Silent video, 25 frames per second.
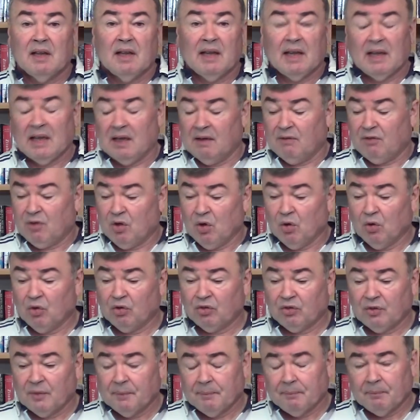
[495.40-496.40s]
And of
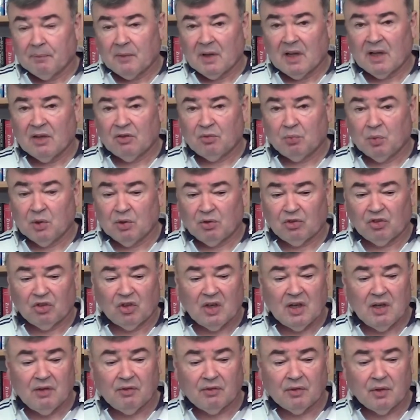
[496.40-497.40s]
course, as we'll
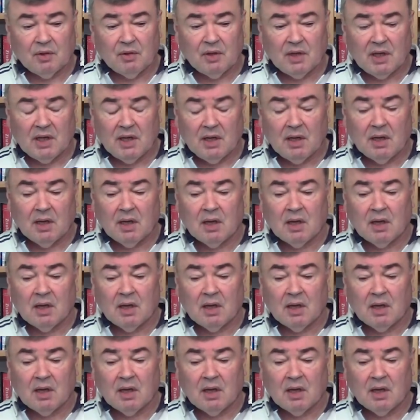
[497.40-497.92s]
see through the